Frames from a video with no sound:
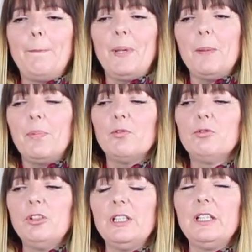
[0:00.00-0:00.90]

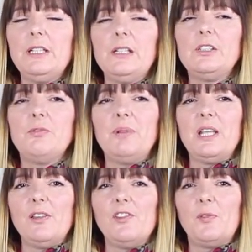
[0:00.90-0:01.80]
people really need to
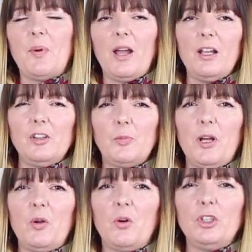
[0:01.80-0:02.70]
be inspired
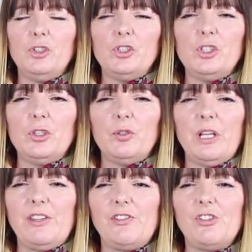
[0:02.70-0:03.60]
by what you do.
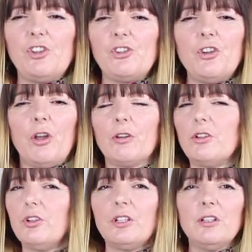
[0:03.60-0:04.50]
It's just not
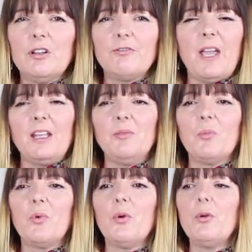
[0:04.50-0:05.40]
good enough
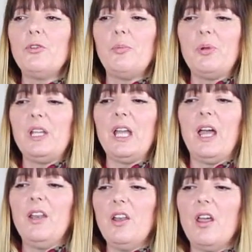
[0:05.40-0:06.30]
anymore to be
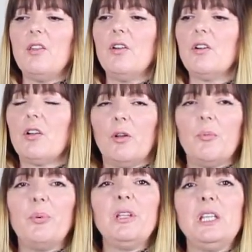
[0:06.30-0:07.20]
another
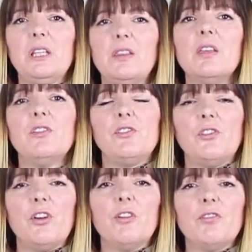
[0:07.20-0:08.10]
company that
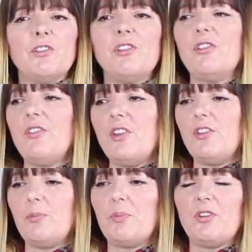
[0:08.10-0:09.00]
services
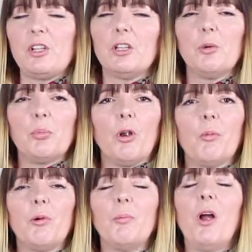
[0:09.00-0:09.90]
this particular
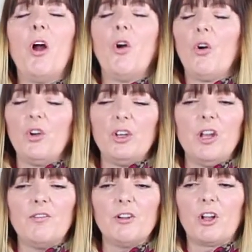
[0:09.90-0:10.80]
problem or
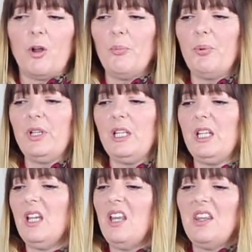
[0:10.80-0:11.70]
another
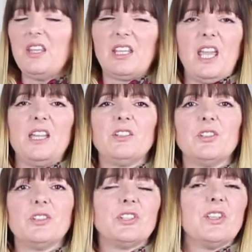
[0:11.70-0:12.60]
company that
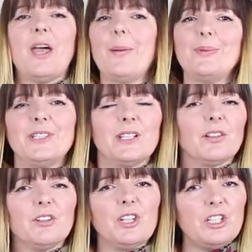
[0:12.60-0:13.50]
caters to that
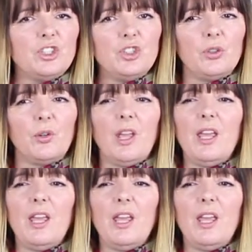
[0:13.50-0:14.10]
particular issue.